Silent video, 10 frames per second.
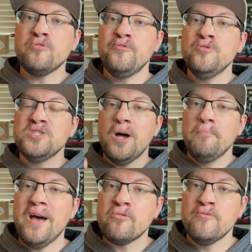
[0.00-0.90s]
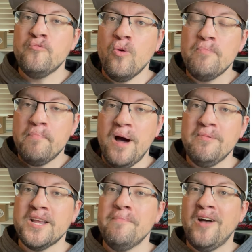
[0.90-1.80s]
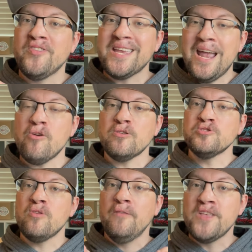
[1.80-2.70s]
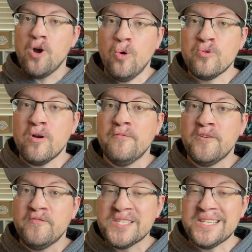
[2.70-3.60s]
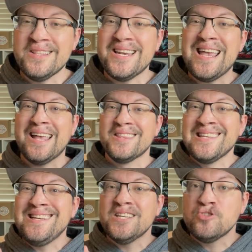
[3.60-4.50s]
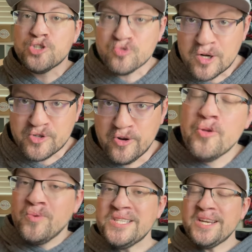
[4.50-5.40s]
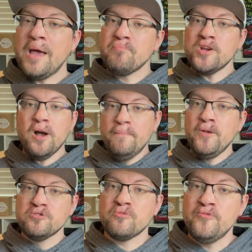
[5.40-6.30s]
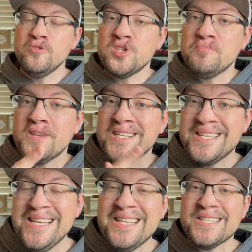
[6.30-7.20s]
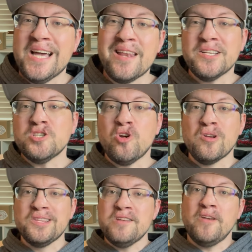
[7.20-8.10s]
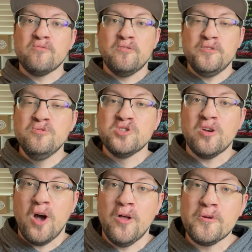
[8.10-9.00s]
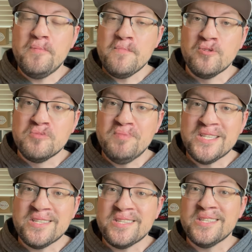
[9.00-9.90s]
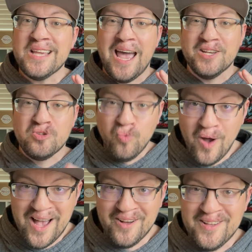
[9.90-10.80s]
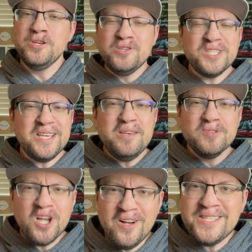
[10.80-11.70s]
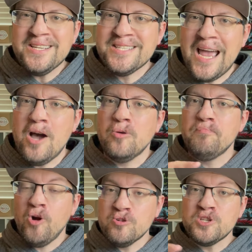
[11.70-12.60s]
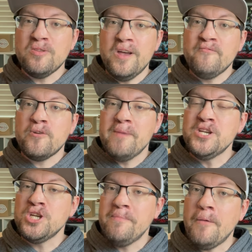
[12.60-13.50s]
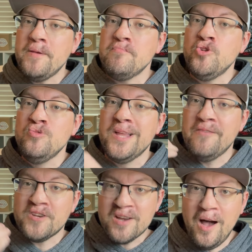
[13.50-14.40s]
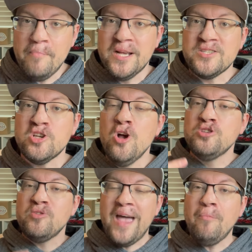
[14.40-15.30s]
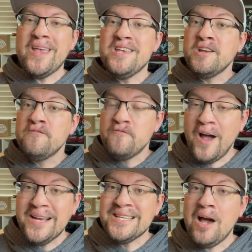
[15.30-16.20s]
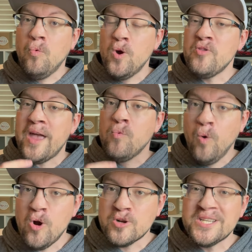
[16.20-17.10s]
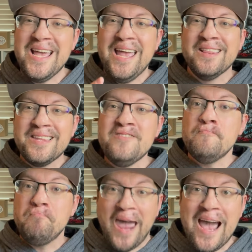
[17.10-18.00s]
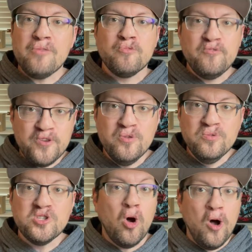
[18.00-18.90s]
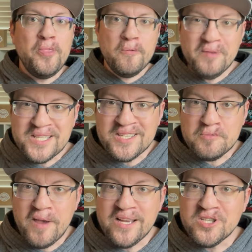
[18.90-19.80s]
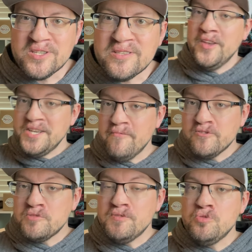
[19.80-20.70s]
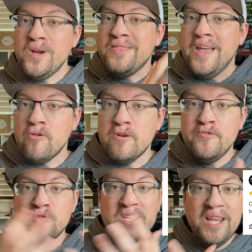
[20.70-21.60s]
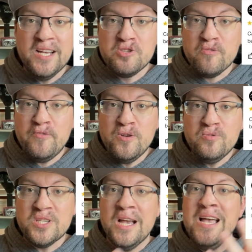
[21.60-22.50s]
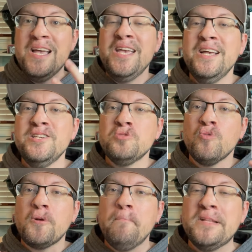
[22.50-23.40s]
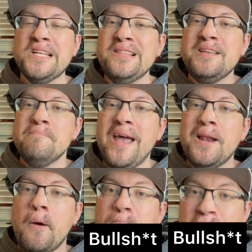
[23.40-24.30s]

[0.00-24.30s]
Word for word: reviews help better inform the public about the character of the owner of the facility and lead in instructor. The reason I bring up those reviews is because he decided to start leaving reviews on other people's businesses as well. You see, he was hunting down personal information about people who left comments so that way he could find out where they worked and leave bad reviews on their business pages. The difference between their reviews and his reviews, his were completely made up